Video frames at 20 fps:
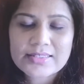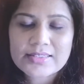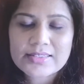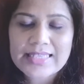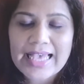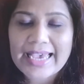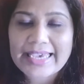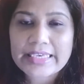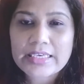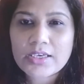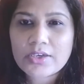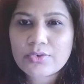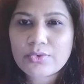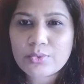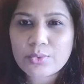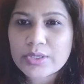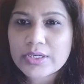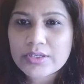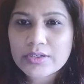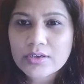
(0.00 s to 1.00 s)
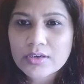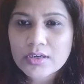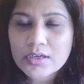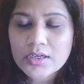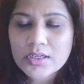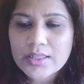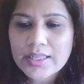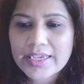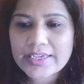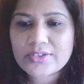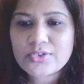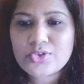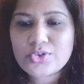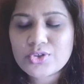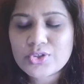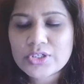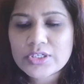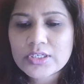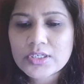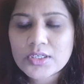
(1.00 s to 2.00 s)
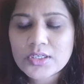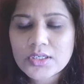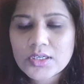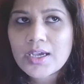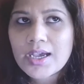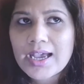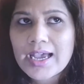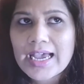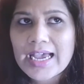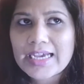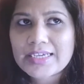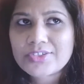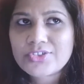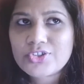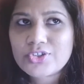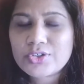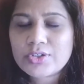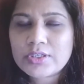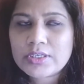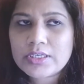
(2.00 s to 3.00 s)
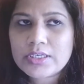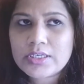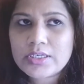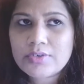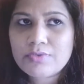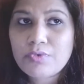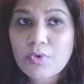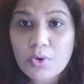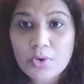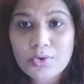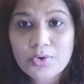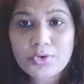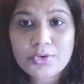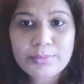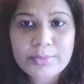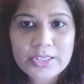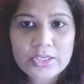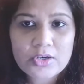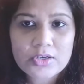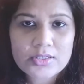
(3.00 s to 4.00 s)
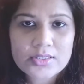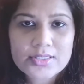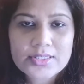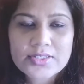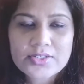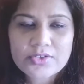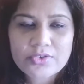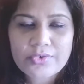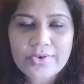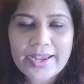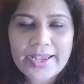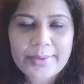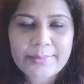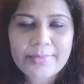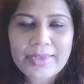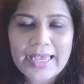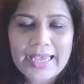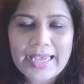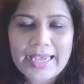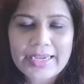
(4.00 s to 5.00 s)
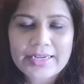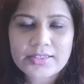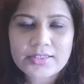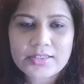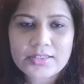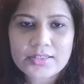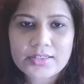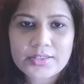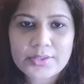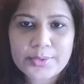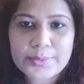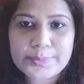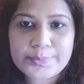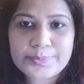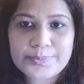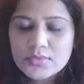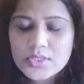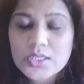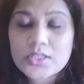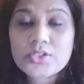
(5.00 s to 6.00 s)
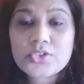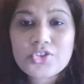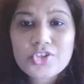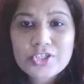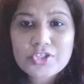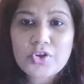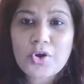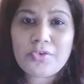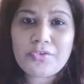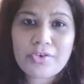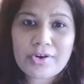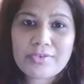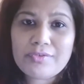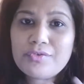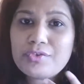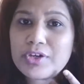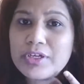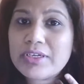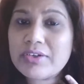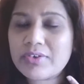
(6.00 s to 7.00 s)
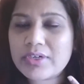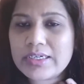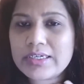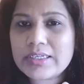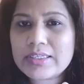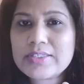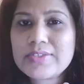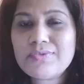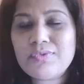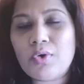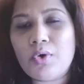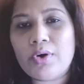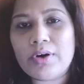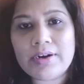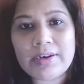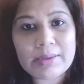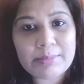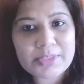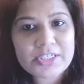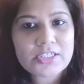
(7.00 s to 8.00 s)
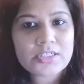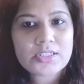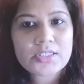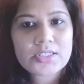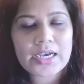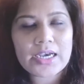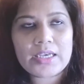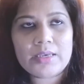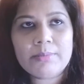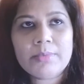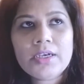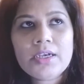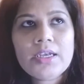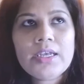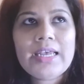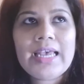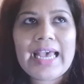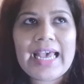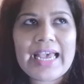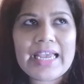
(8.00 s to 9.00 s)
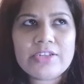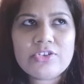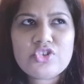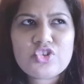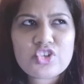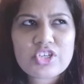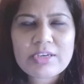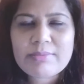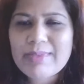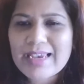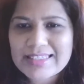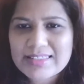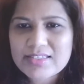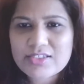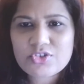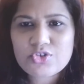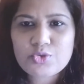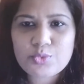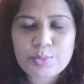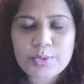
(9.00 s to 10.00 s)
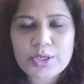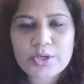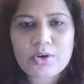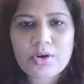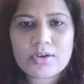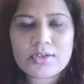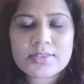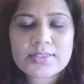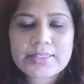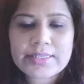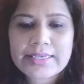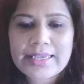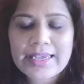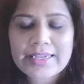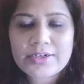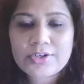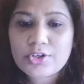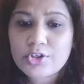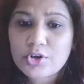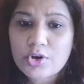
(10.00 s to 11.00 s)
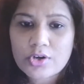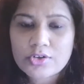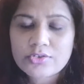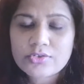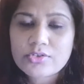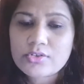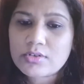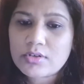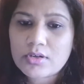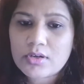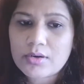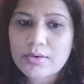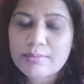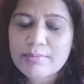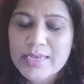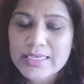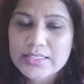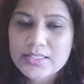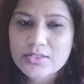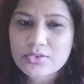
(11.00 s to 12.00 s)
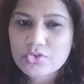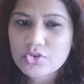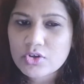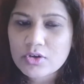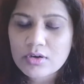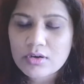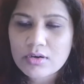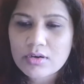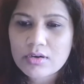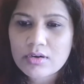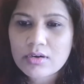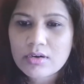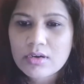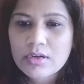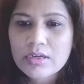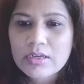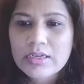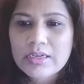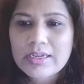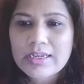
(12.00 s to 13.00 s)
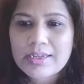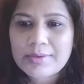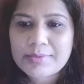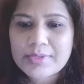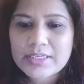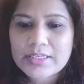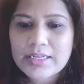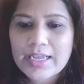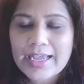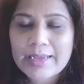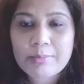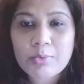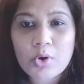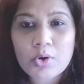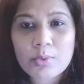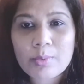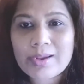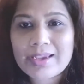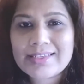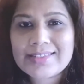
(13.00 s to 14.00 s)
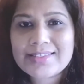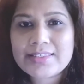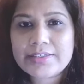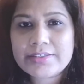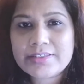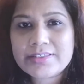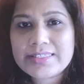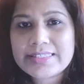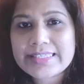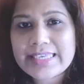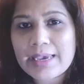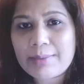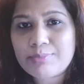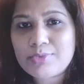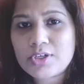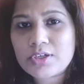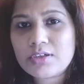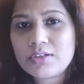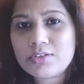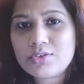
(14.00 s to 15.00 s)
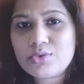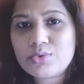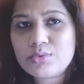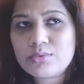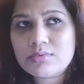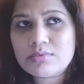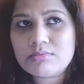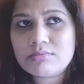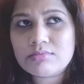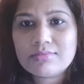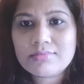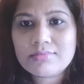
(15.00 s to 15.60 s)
psychic reader, like, she actually followed me on Instagram, and she's offering free readings for a limited time. and she messaged me. Honestly, I did not message her. I mean, I'm always little skeptical to